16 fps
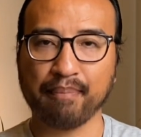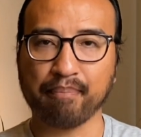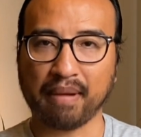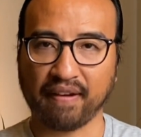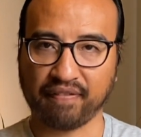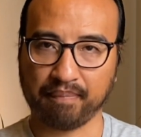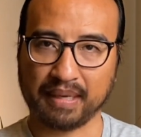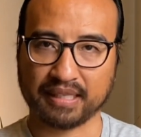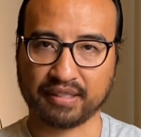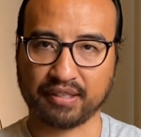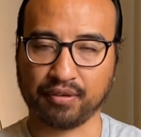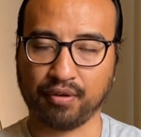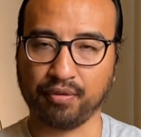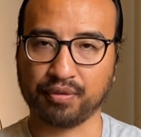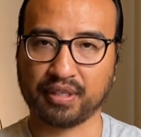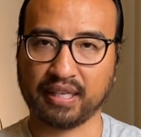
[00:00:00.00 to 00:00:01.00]

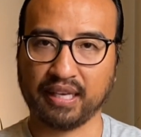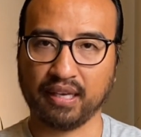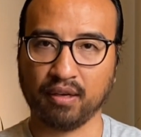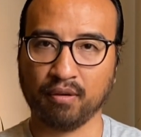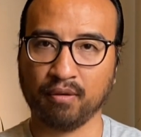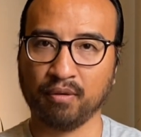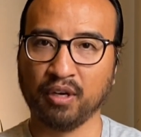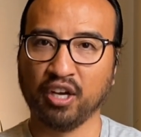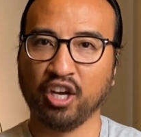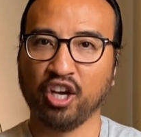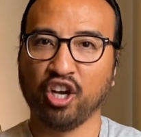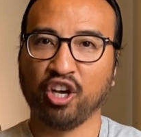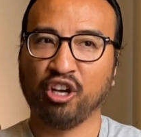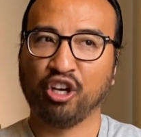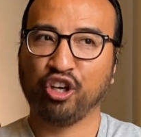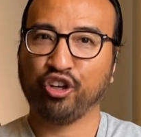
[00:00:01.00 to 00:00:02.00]
mathematical skill,
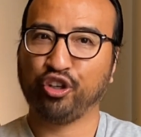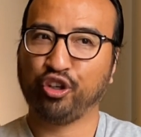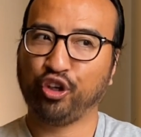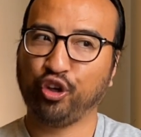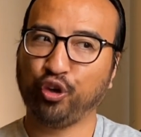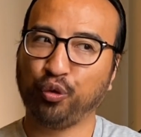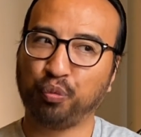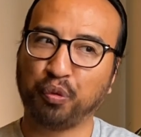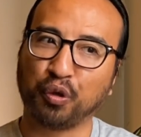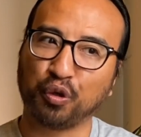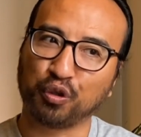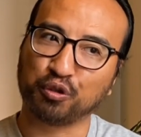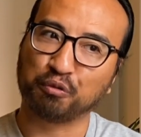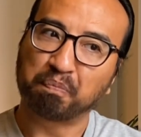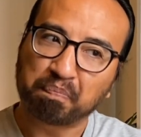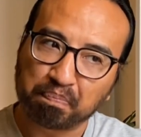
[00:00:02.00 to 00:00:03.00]
you
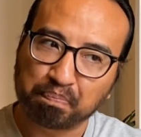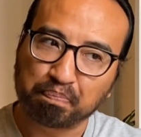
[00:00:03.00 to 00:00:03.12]
will